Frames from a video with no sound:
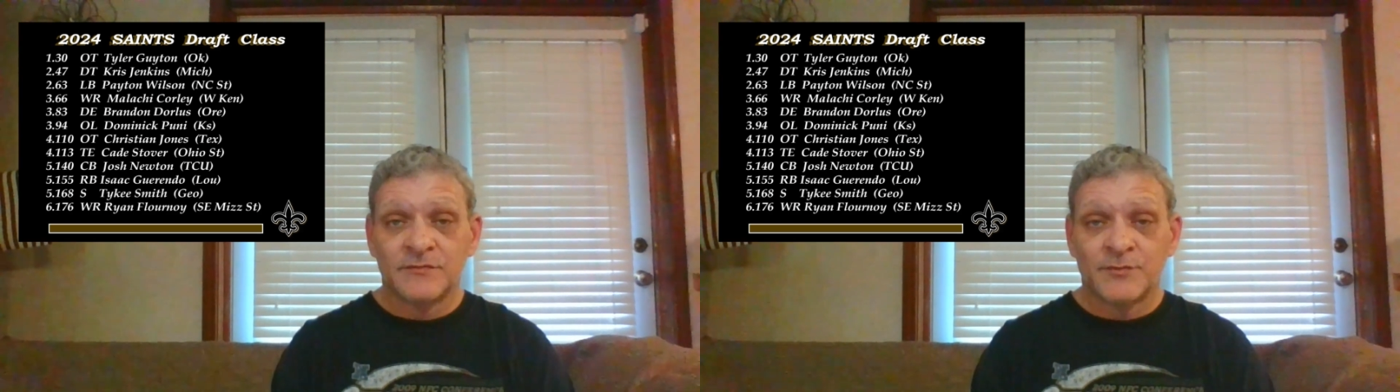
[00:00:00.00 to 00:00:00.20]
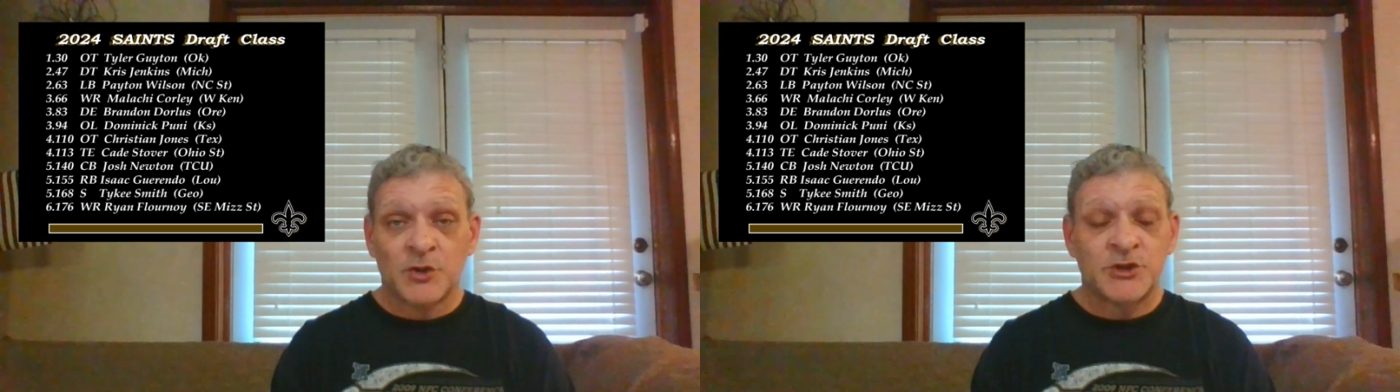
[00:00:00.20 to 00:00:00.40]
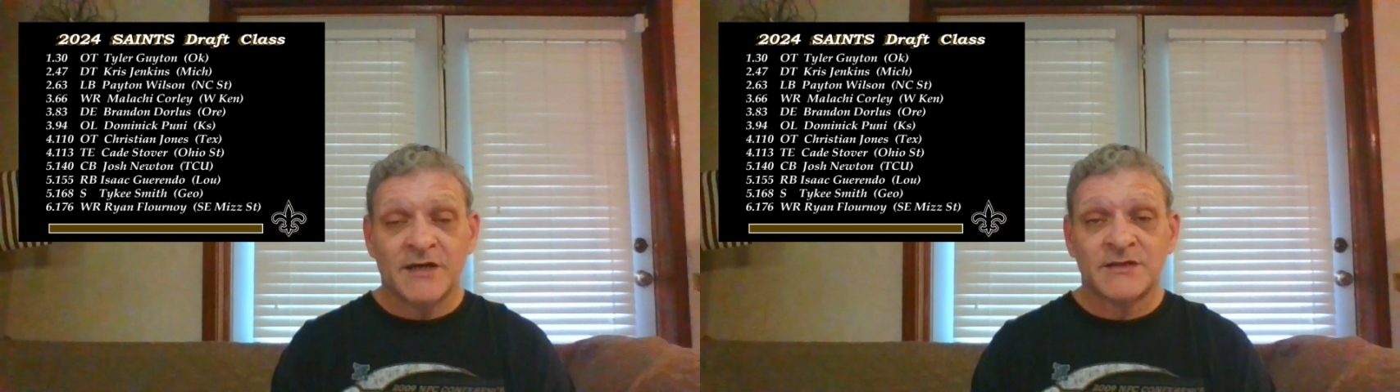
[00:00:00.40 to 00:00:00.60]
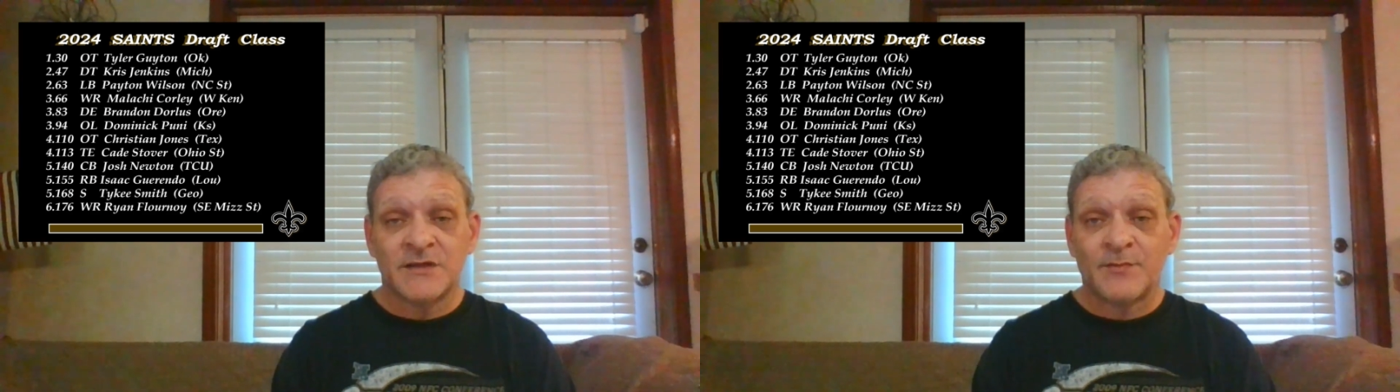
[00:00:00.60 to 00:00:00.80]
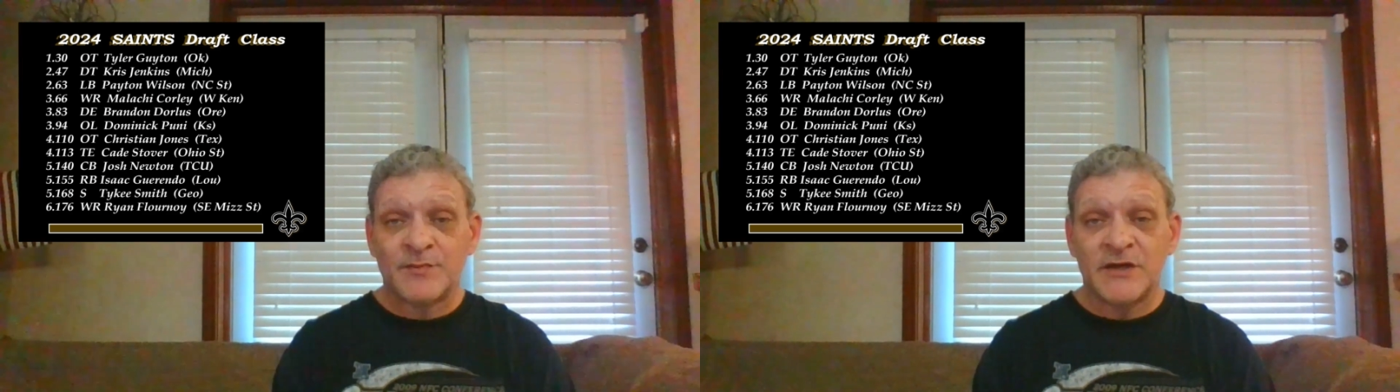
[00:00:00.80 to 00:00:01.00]
projects
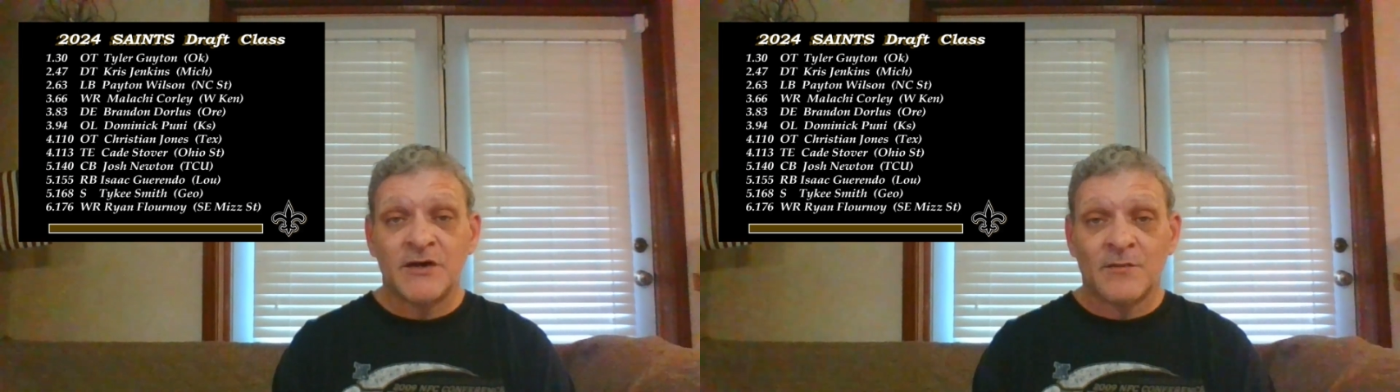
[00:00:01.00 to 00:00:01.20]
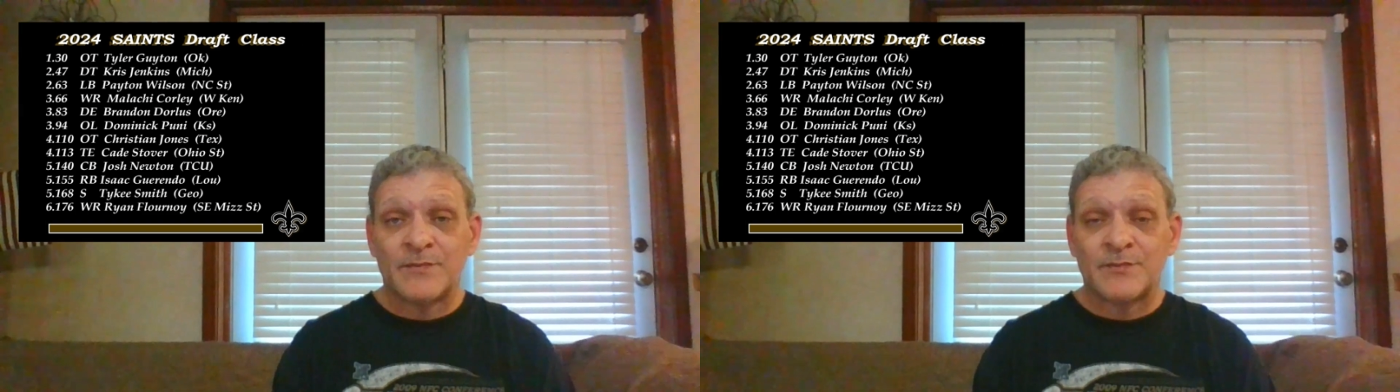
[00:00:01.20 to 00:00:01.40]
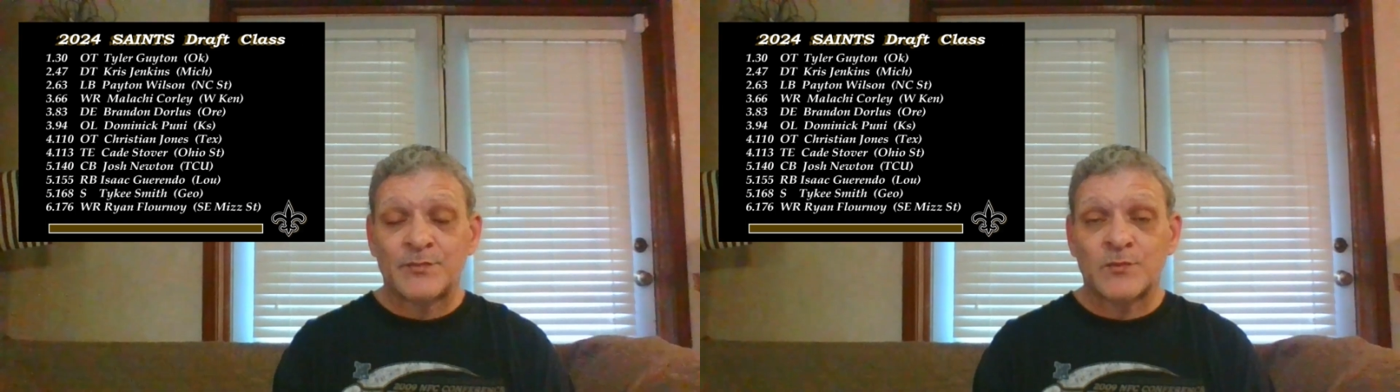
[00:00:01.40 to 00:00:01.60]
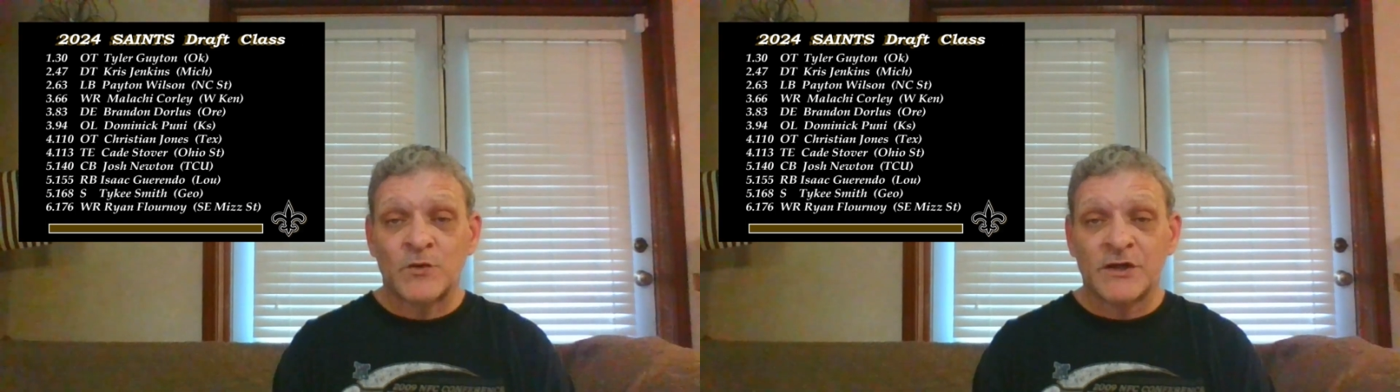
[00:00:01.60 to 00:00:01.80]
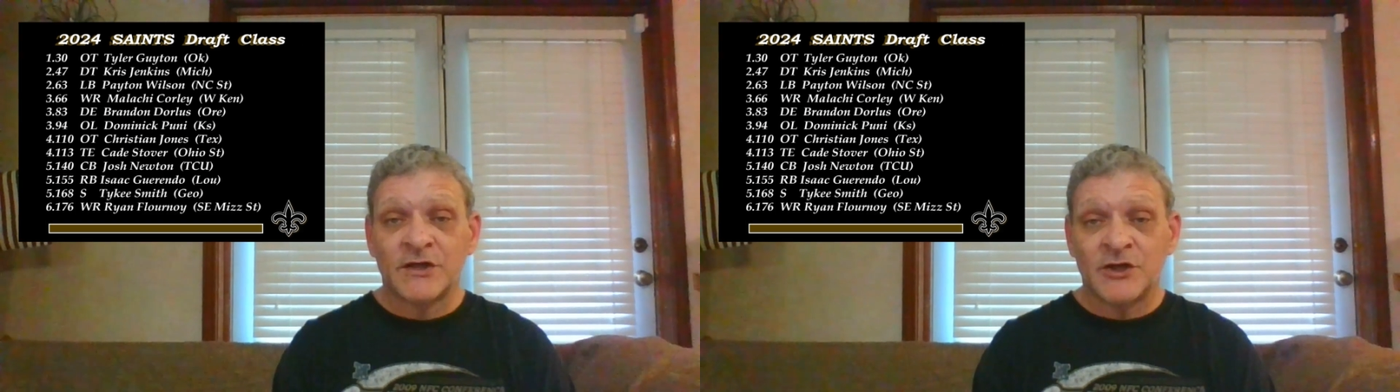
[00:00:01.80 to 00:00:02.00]
to be a
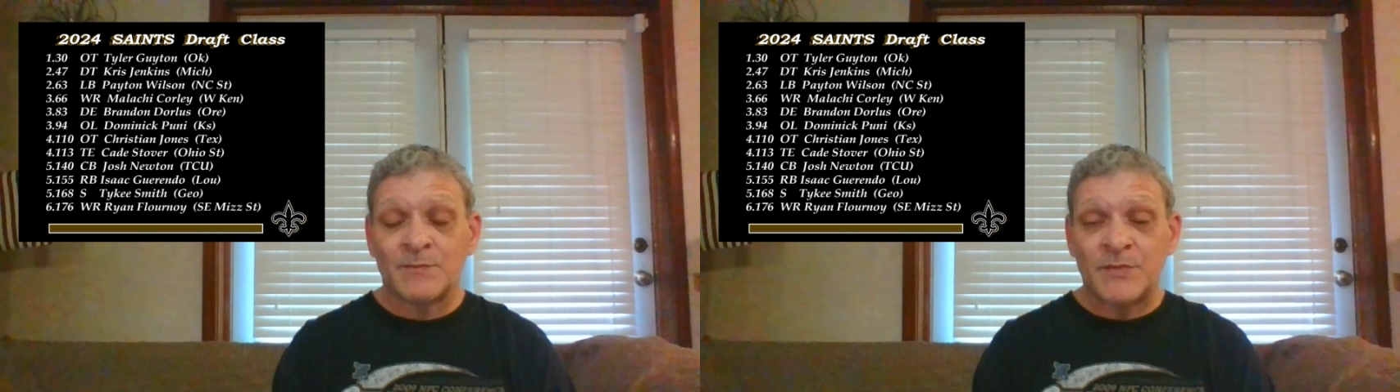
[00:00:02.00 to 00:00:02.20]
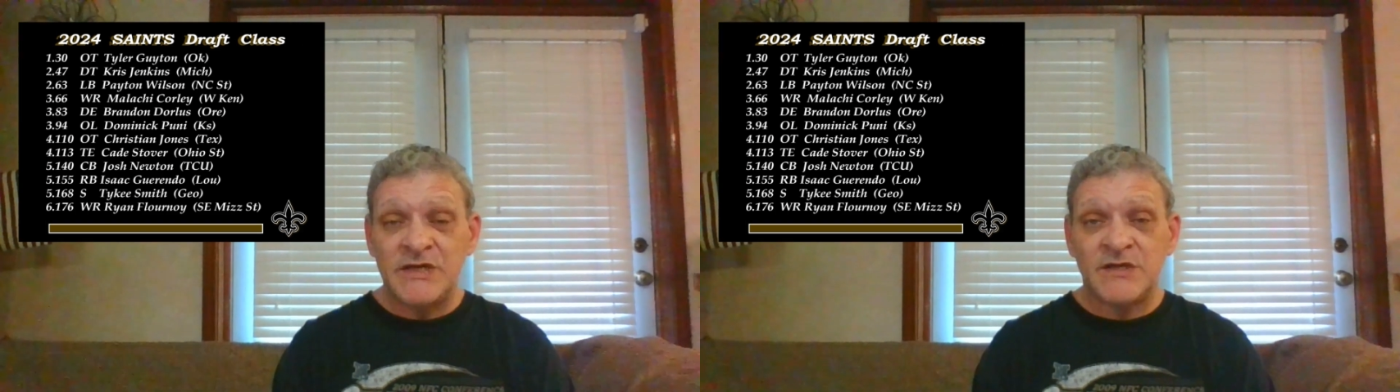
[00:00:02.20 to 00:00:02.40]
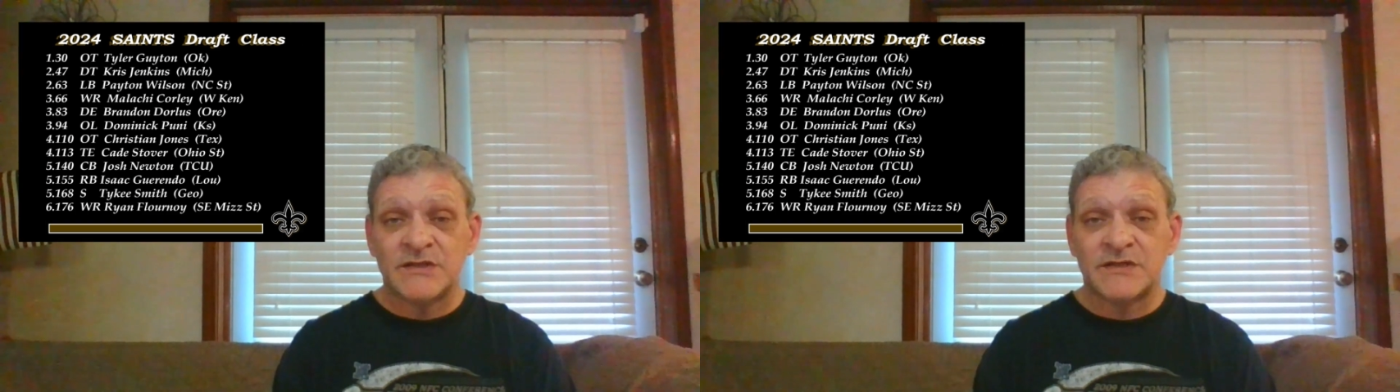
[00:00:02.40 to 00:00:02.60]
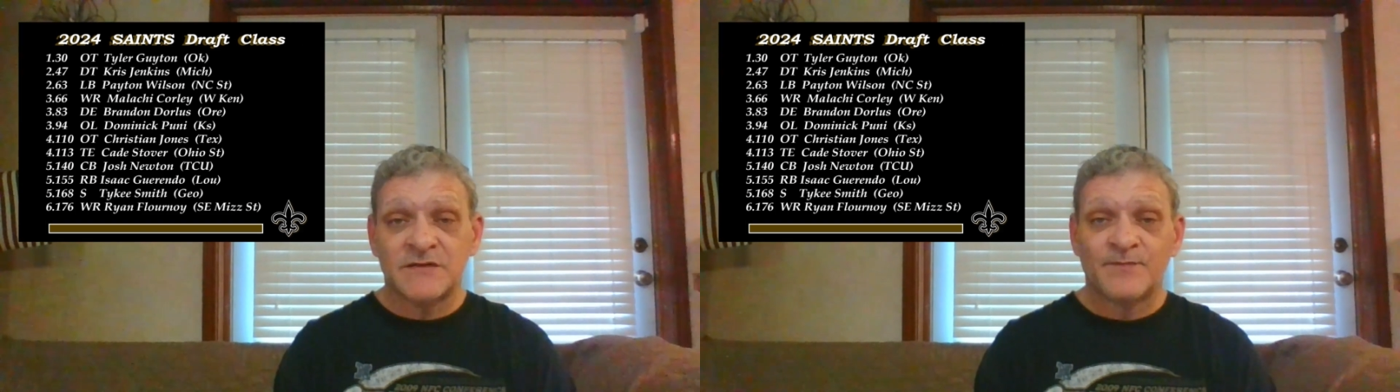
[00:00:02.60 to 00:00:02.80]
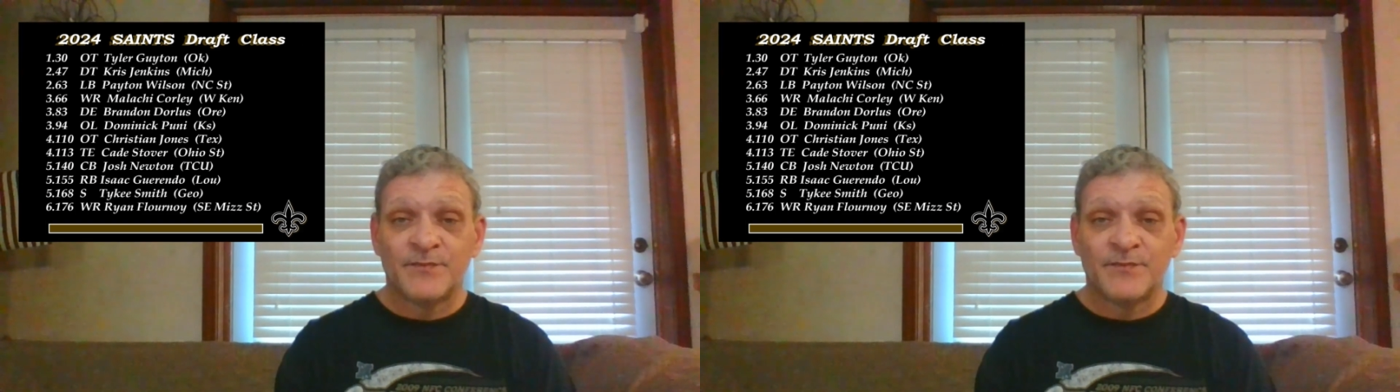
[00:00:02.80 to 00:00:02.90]
really good piece